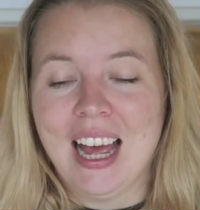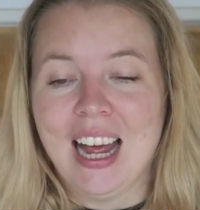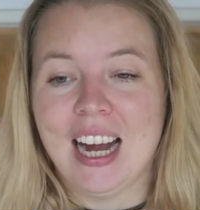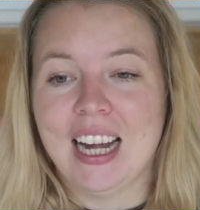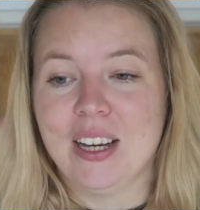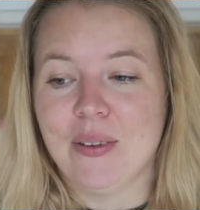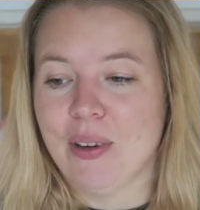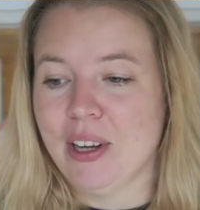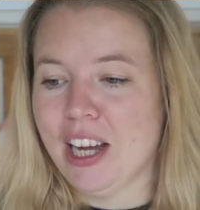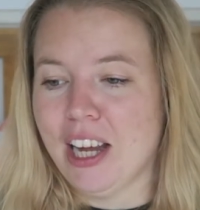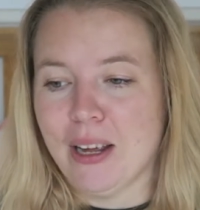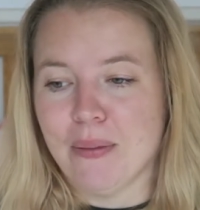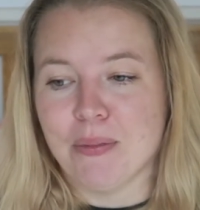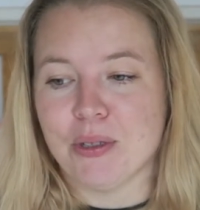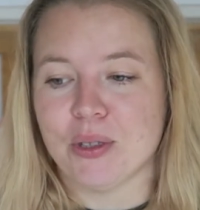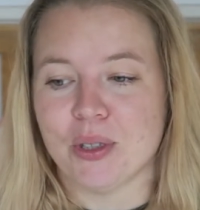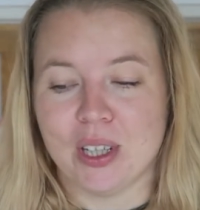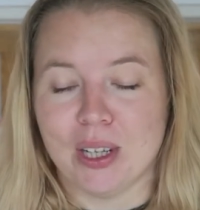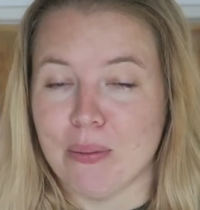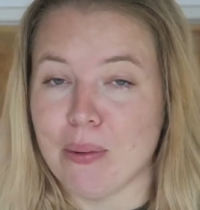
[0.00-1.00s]
Anyway, I'm
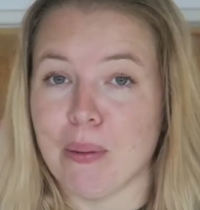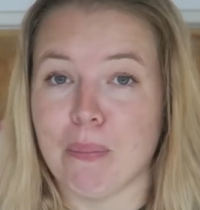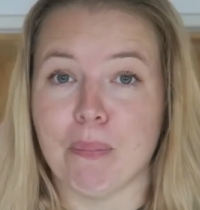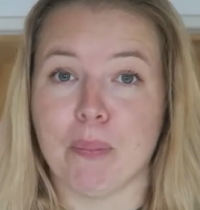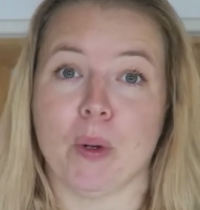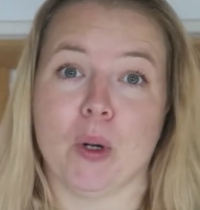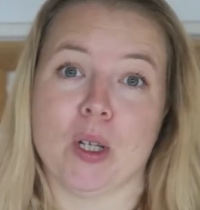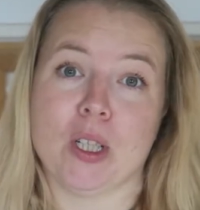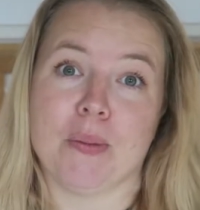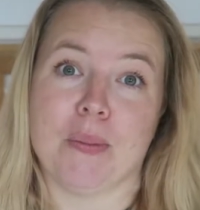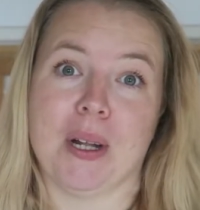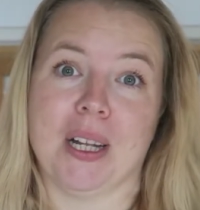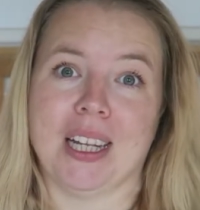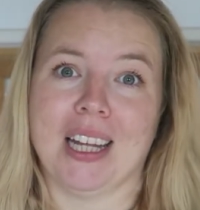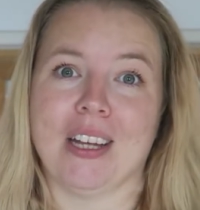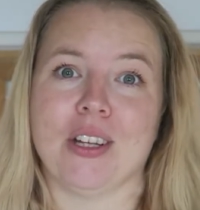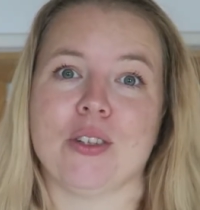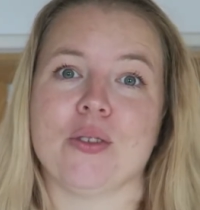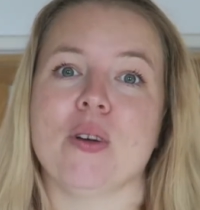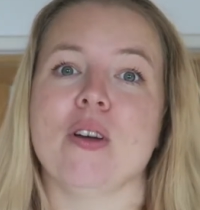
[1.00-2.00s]
talking about book smell
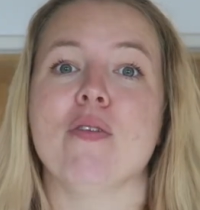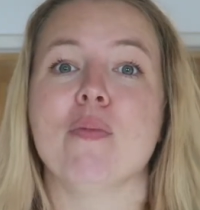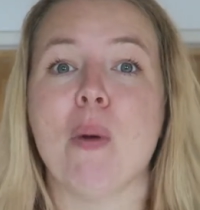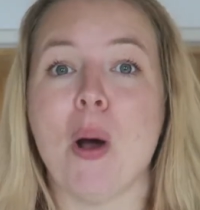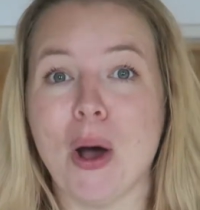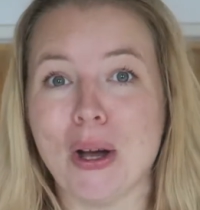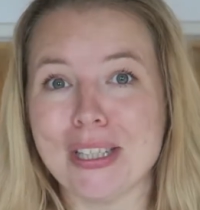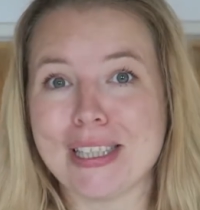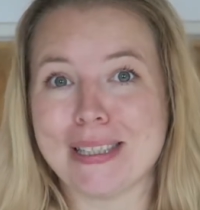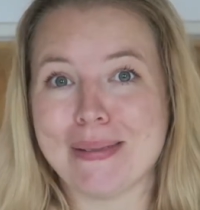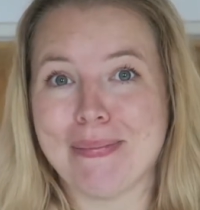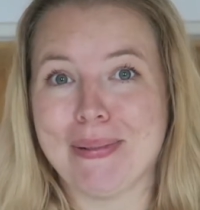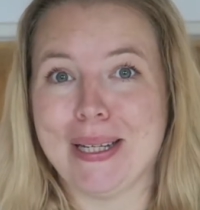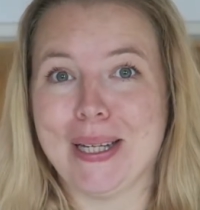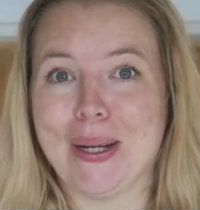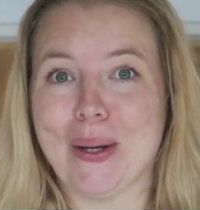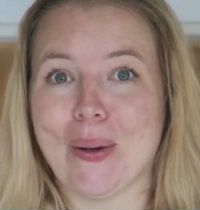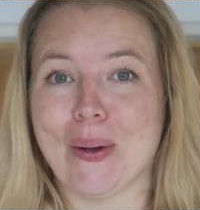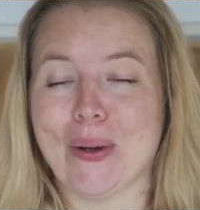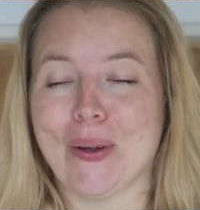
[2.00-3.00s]
now, so I've possibly
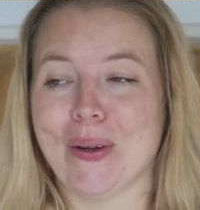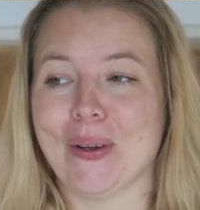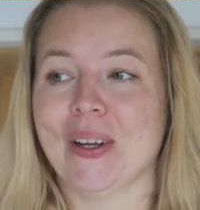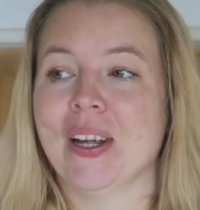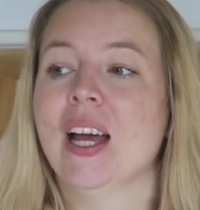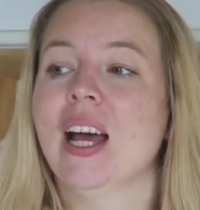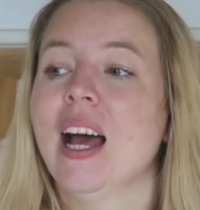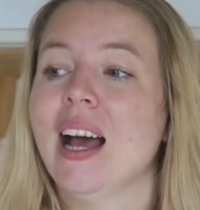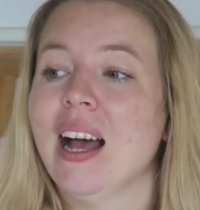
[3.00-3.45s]
gone on